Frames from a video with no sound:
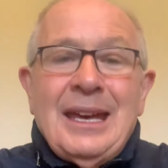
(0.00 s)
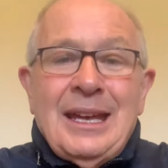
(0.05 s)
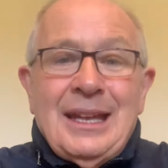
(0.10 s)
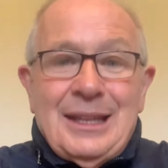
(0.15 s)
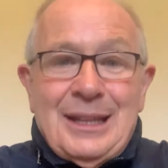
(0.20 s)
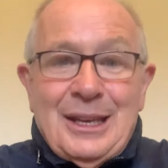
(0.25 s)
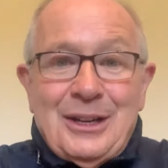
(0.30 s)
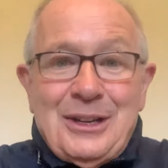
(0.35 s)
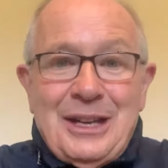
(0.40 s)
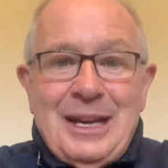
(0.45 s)

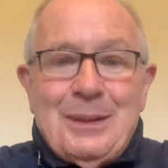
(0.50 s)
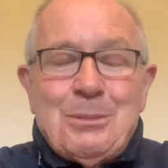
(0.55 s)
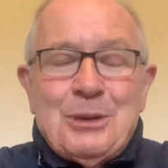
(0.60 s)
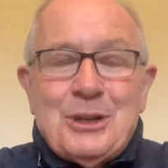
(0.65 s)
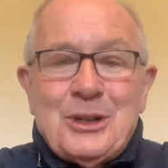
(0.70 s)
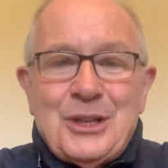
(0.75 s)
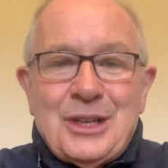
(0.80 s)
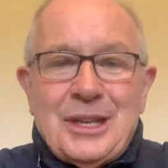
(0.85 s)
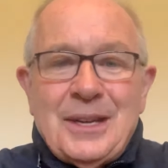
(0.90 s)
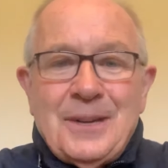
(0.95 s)
Their
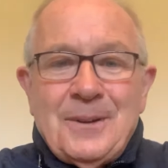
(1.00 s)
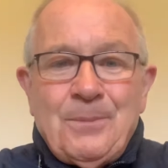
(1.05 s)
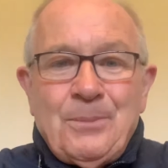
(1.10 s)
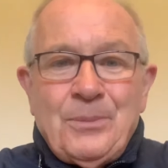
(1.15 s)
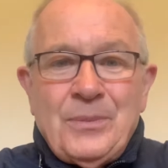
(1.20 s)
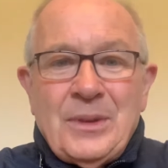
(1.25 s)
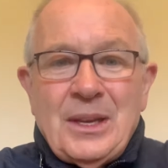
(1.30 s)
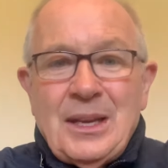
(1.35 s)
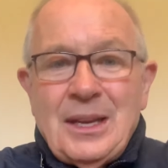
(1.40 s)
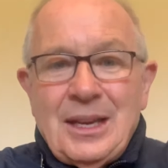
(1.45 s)
neighbours,
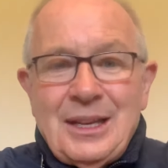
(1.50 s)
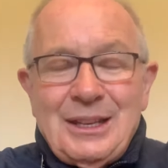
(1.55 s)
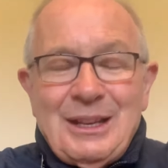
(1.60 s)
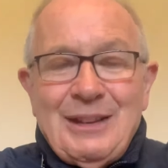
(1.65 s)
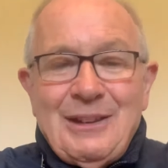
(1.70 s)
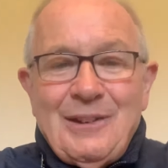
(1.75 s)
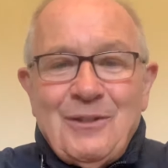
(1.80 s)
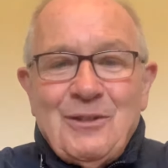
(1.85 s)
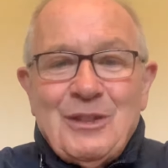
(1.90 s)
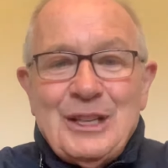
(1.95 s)

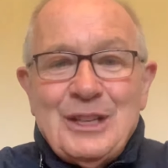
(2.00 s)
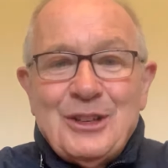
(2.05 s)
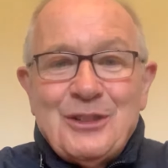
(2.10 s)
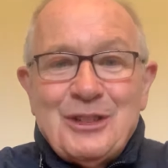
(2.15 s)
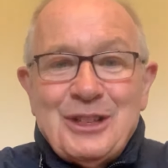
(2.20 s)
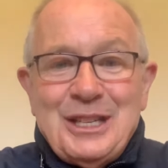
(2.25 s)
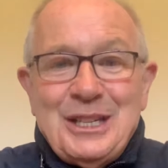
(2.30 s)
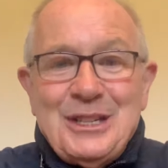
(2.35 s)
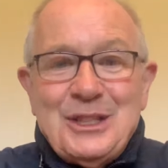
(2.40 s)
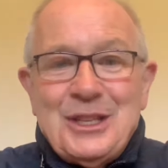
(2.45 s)
Ginevgwile are
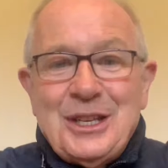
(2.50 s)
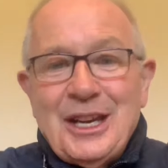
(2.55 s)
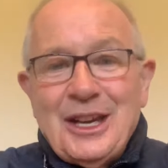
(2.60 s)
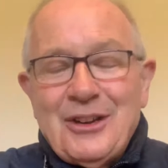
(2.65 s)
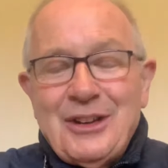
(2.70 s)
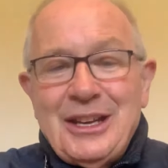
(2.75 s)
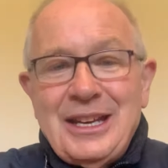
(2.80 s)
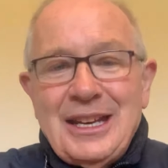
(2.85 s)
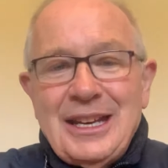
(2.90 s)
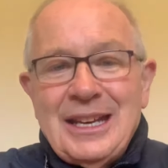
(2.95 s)
in East
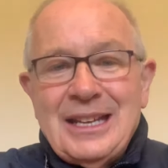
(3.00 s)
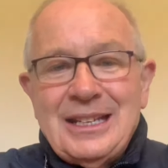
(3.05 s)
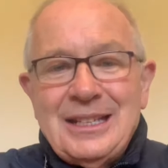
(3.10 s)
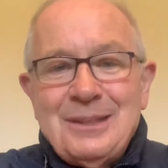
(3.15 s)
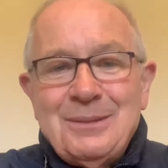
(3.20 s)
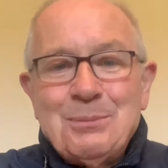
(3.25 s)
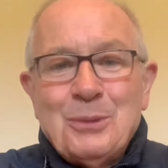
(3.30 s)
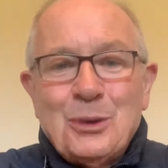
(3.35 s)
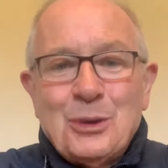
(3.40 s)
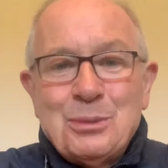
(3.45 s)
Kerry, and
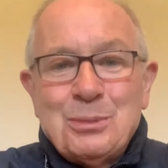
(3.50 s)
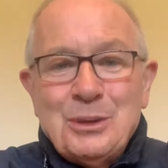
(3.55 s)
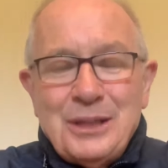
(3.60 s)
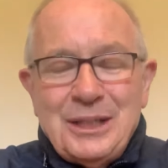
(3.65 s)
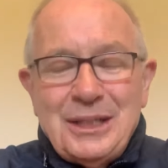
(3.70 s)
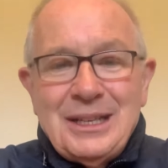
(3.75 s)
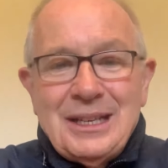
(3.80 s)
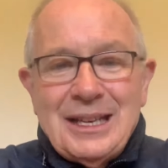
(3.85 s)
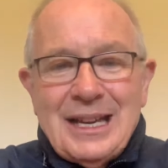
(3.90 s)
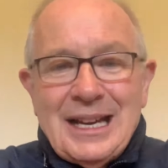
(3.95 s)

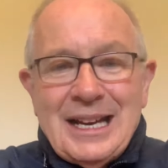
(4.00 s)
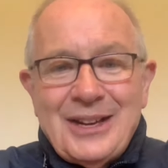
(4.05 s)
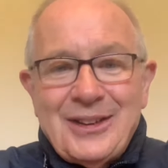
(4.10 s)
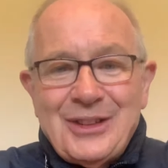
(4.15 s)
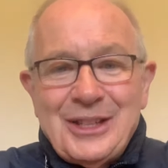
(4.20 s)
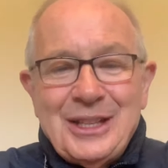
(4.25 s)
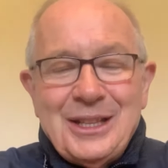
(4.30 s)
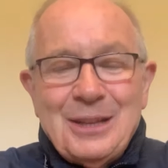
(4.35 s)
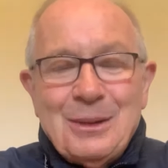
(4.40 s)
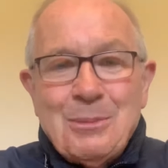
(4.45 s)
Oherbui are
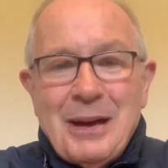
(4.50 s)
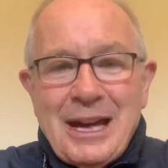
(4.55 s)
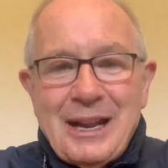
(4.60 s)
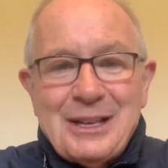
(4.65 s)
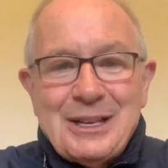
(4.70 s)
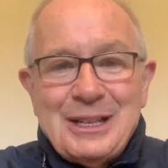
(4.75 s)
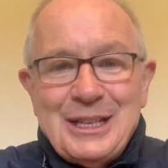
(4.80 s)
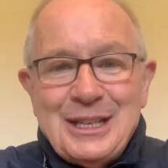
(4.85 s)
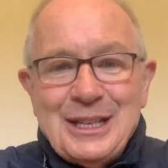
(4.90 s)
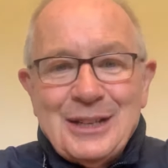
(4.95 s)
in the
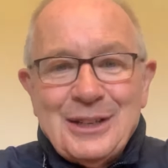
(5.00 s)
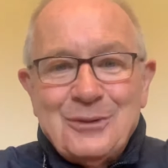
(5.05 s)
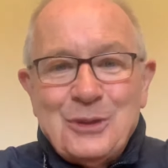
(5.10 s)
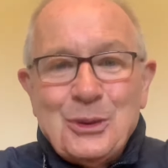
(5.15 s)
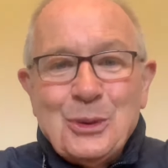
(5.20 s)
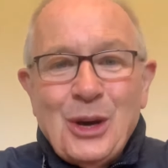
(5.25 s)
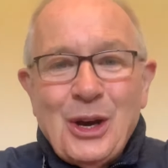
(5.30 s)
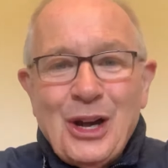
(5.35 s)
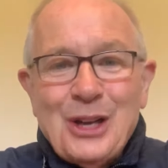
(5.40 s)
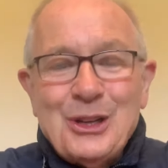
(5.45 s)
barony of
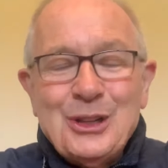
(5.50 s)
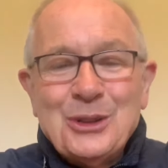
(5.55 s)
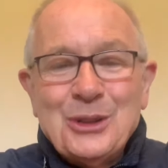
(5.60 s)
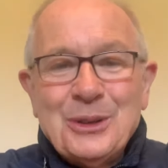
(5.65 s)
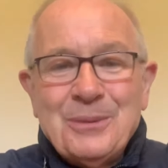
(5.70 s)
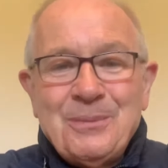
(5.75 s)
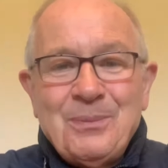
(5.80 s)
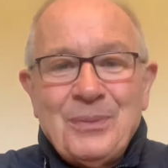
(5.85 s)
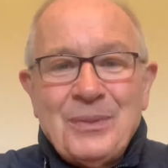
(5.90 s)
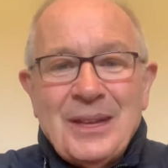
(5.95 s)
Duhallow.
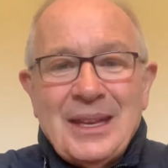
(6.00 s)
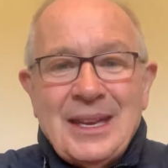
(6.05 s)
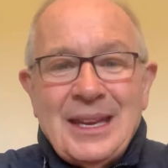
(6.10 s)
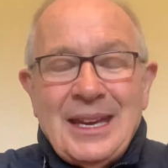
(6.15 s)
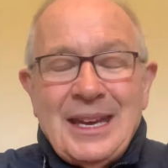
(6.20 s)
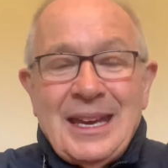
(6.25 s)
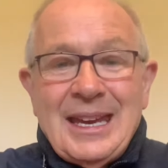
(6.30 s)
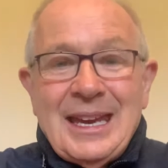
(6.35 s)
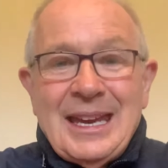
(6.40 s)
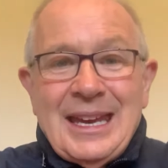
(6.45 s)

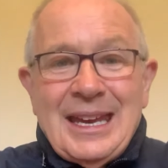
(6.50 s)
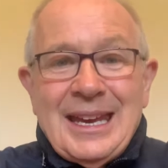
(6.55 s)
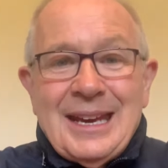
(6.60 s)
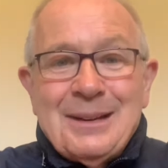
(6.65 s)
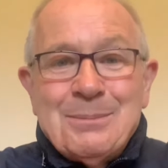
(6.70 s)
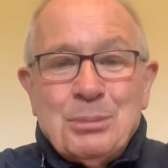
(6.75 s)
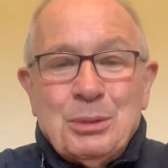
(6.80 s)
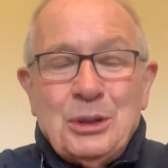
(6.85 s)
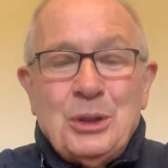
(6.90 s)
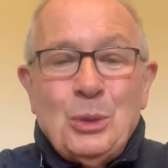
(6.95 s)

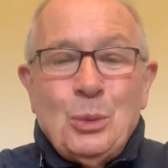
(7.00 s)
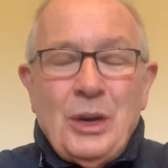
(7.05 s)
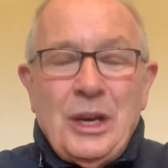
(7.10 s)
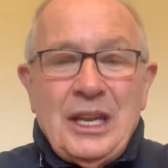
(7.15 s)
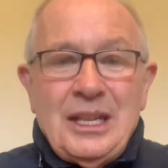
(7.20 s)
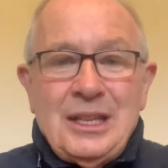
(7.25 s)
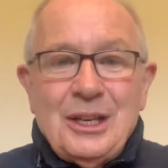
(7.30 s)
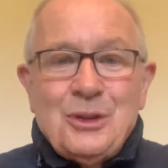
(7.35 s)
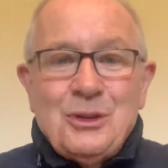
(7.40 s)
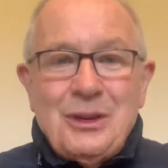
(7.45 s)
But the way
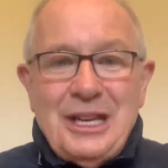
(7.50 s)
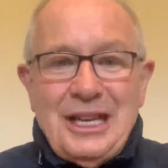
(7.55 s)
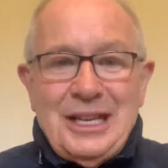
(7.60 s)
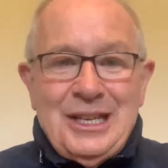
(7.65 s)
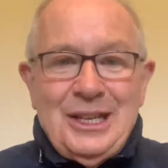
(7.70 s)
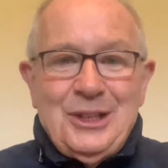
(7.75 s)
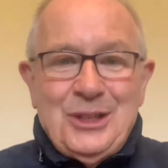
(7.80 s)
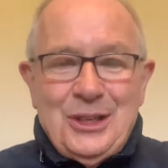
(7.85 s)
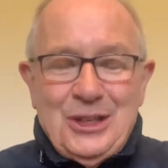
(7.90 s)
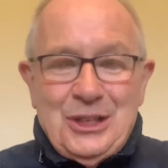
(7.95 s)
the
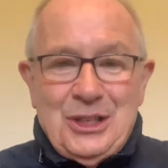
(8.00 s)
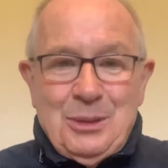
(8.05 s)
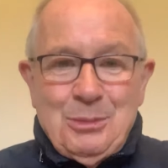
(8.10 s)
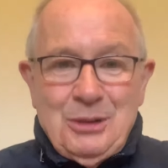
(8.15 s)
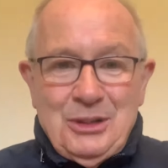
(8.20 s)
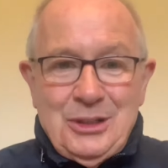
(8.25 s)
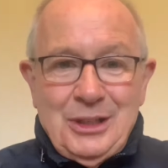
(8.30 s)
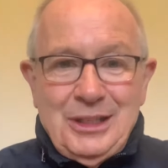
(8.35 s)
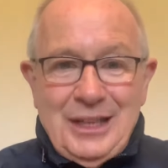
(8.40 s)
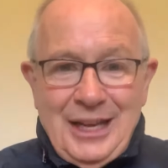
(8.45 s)
grading system
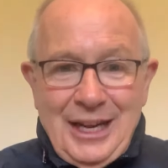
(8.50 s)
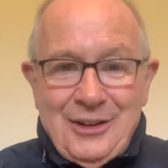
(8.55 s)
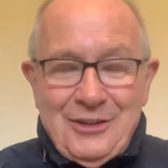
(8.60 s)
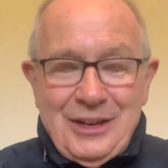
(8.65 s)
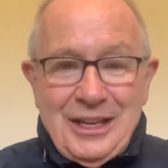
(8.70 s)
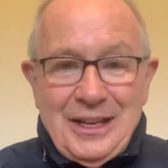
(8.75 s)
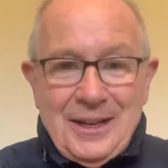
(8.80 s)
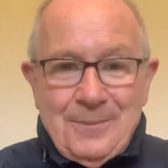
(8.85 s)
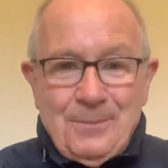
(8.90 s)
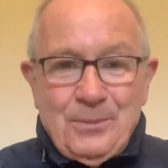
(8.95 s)
is in
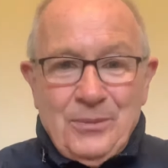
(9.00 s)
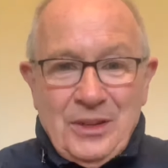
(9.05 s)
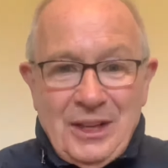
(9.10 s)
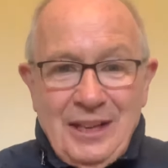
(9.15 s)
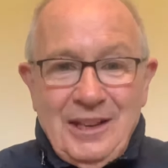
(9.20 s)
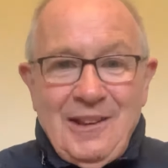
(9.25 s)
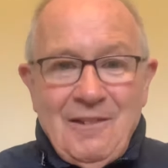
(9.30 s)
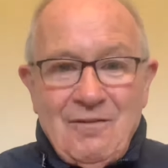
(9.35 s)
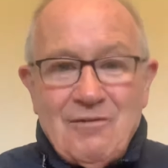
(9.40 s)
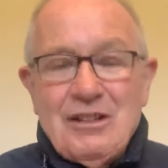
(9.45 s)
Kerry,
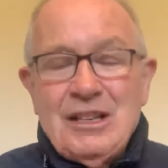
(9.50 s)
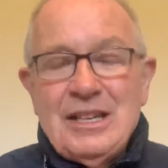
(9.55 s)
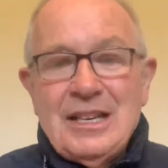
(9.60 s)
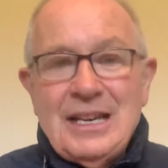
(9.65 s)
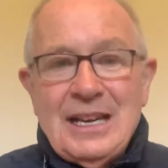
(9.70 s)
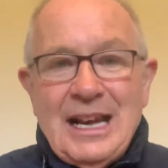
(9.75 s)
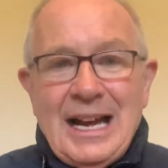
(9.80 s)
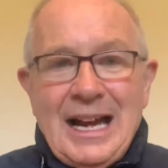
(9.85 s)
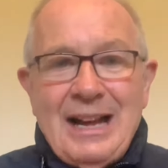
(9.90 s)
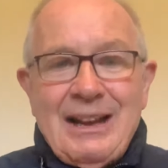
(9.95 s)

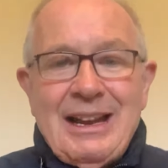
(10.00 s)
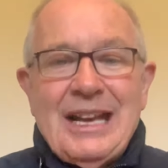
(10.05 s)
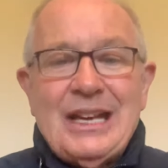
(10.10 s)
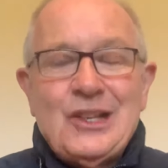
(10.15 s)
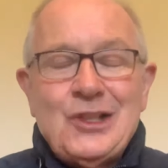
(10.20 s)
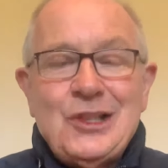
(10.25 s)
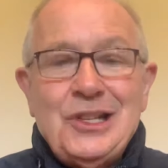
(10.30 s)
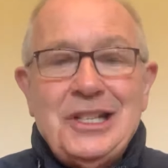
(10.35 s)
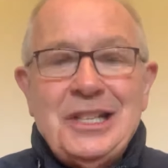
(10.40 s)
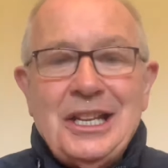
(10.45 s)
Ginevgwile are
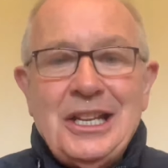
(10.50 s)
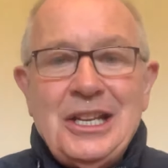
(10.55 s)
actually